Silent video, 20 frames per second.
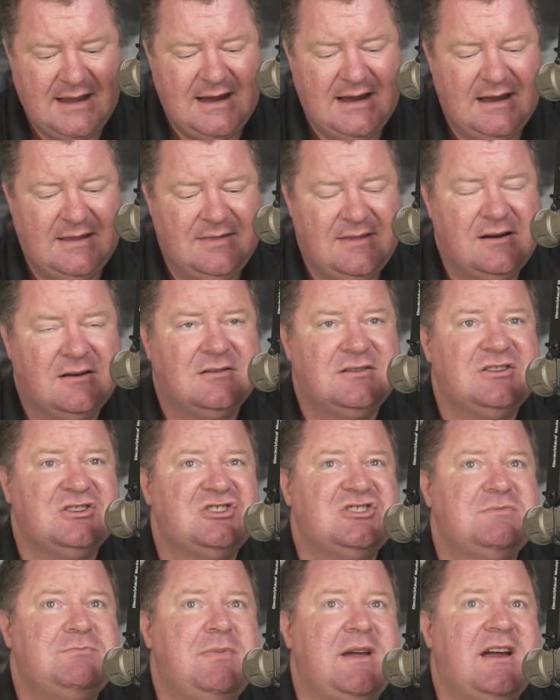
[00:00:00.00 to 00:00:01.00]
And their
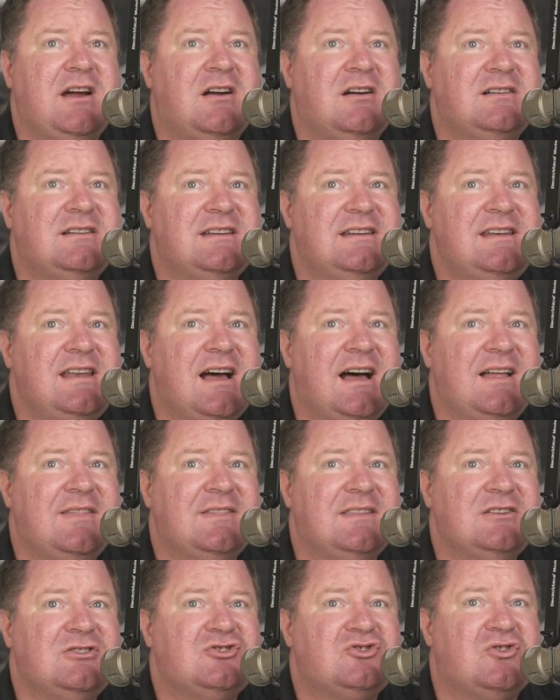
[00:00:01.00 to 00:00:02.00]
despair did
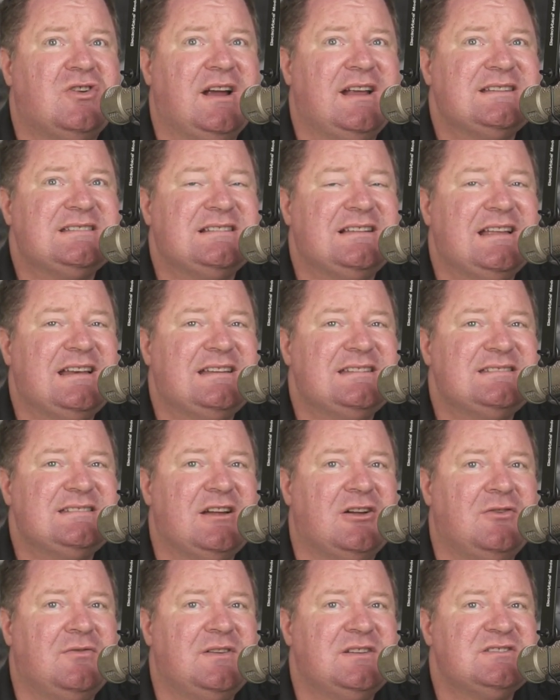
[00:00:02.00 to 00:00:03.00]
not then translate
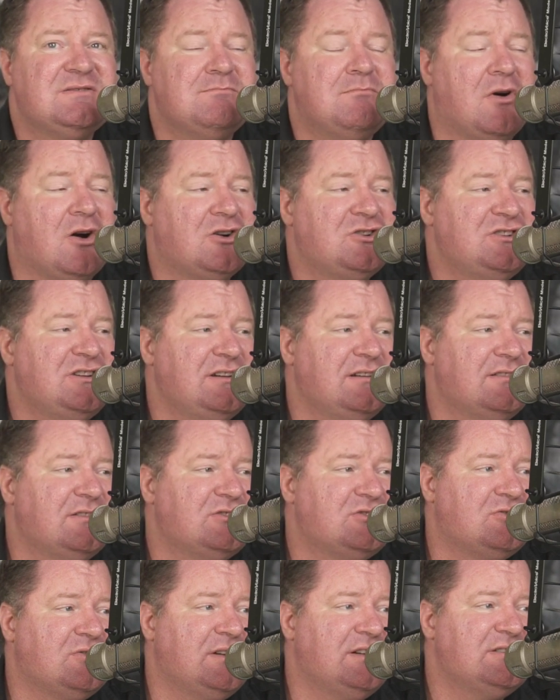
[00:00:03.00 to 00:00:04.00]
itself as marching in the
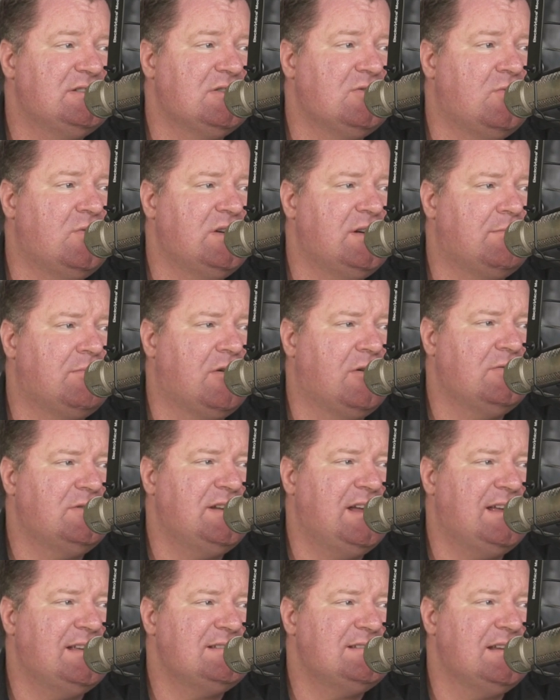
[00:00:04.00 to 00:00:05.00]
streets and going to
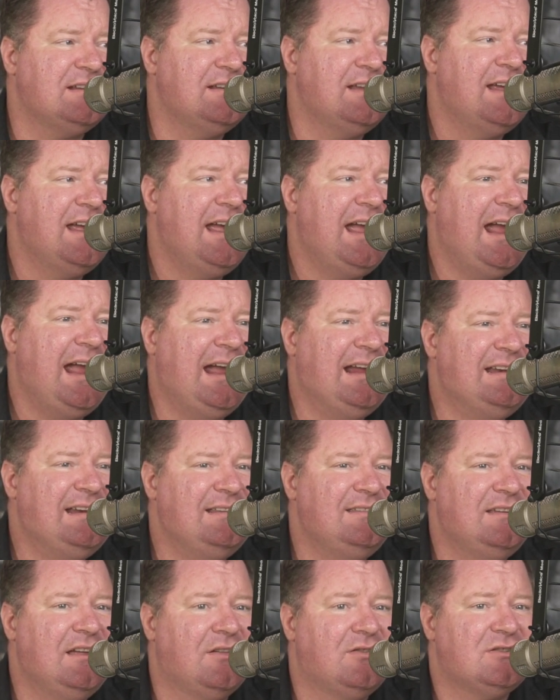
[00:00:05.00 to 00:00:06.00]
protests and
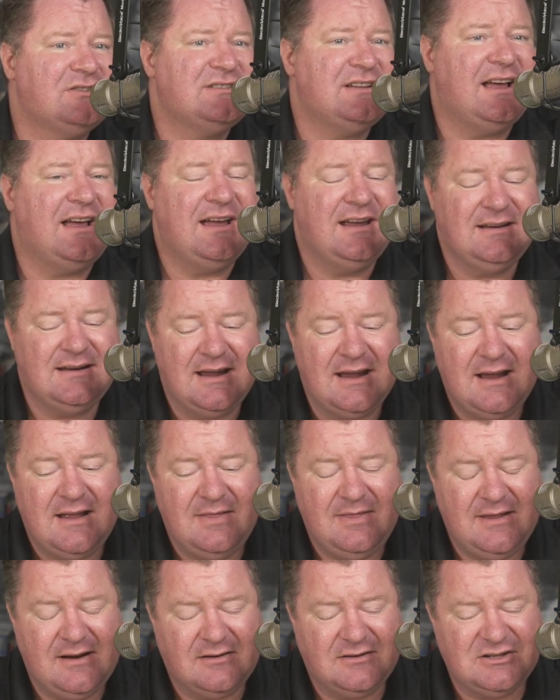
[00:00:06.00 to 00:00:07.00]
hating the other side.
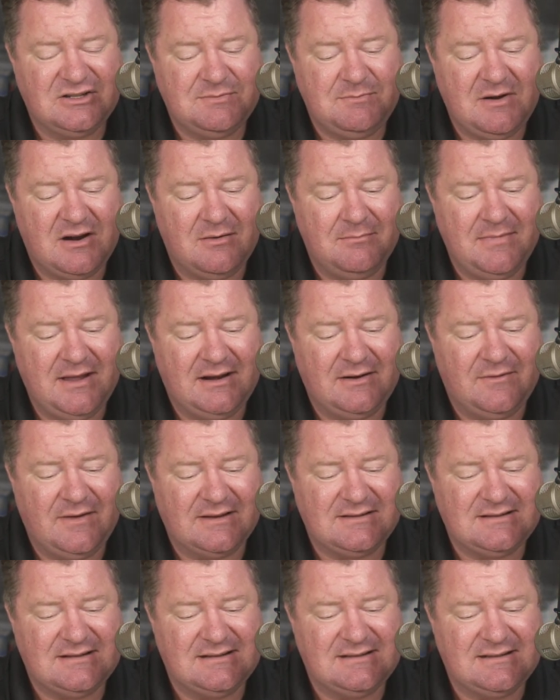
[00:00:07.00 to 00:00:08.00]
Their despair
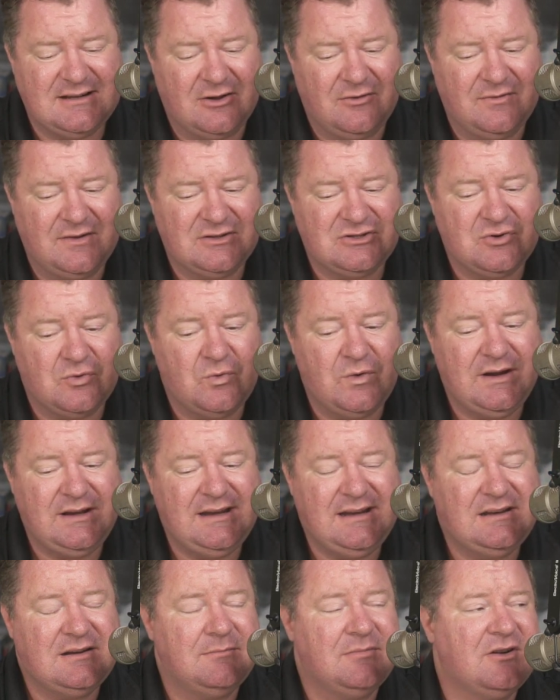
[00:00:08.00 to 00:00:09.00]
manifested itself as we
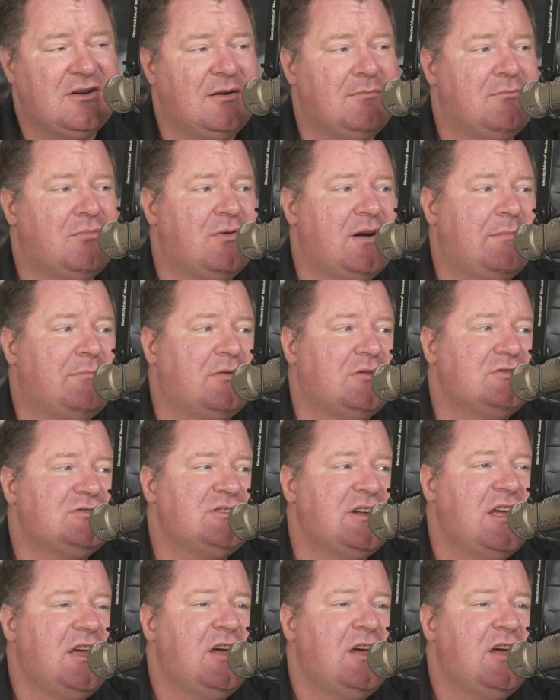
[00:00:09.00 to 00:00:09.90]
need to become preppers,